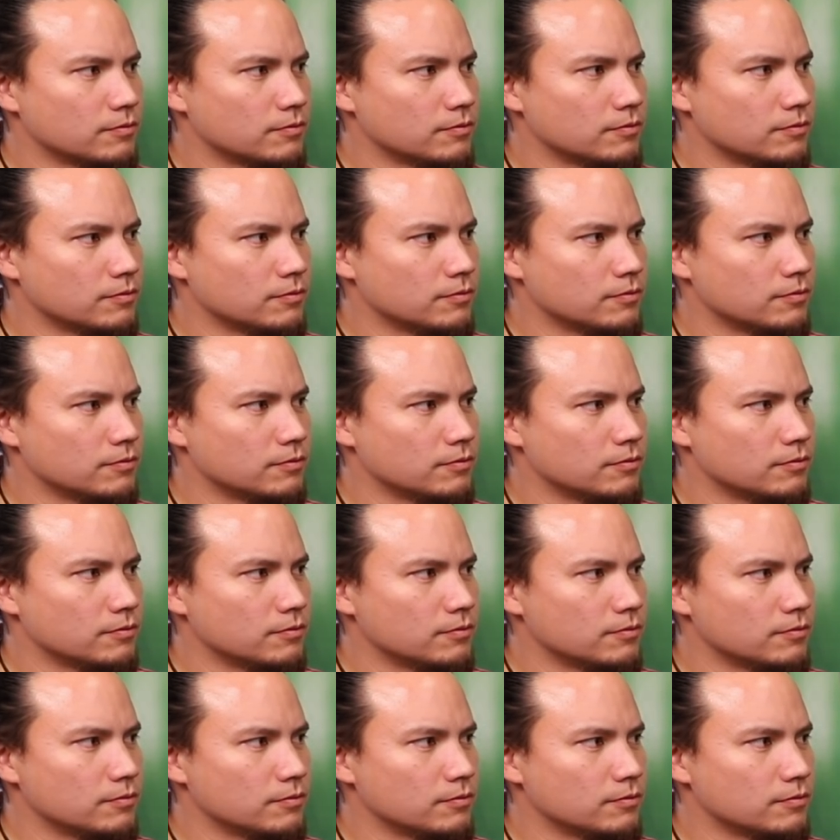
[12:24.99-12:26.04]

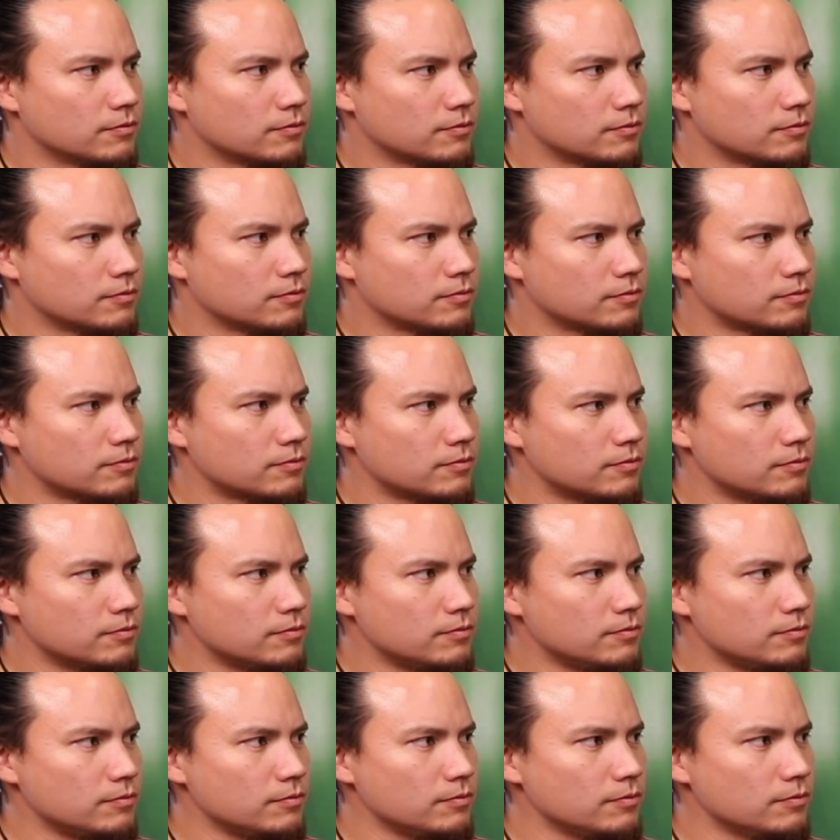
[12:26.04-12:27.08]

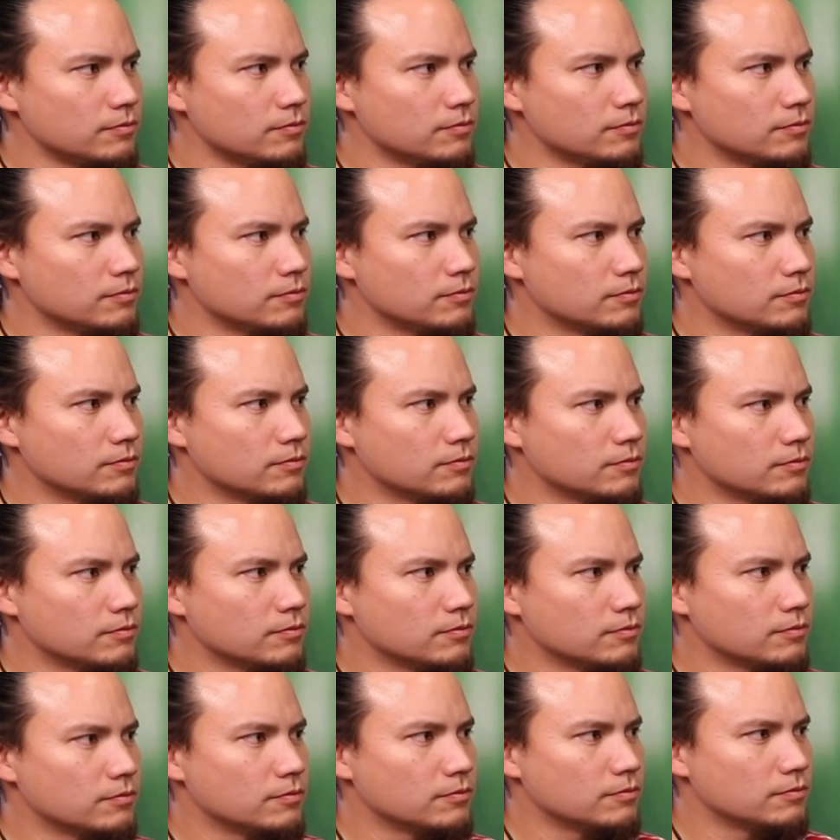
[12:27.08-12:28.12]

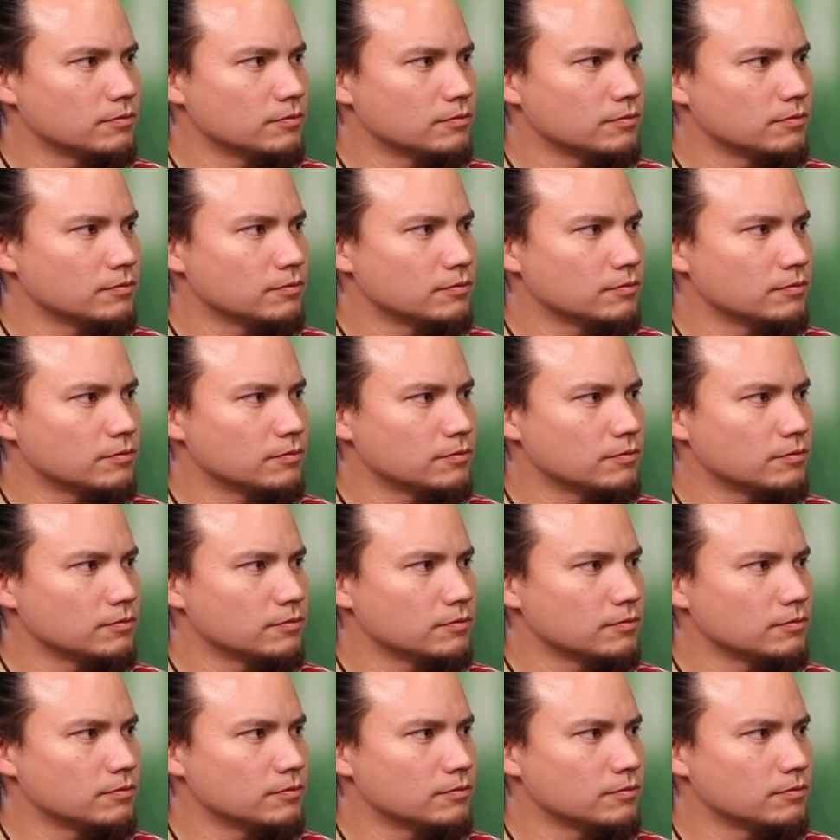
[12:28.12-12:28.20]
(silent)